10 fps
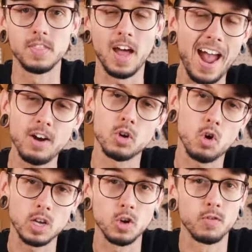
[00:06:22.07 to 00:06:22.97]
The higher the
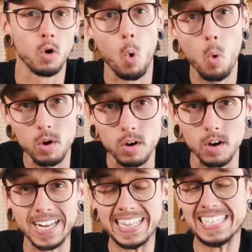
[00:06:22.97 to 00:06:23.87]
crossover
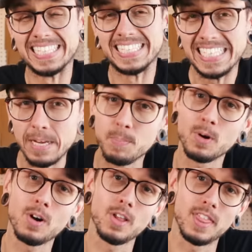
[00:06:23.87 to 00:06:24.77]
order, the
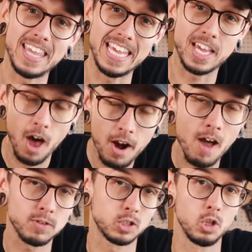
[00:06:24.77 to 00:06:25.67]
steeper the
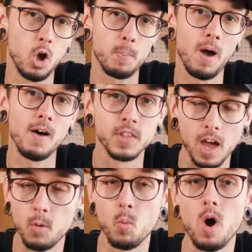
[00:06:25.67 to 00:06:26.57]
cutoff slope of the
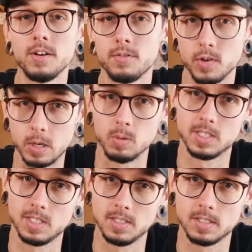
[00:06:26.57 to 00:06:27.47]
unwanted
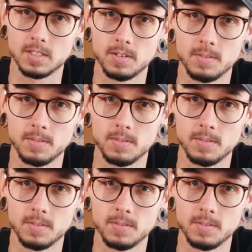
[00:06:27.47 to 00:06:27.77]
frequencies.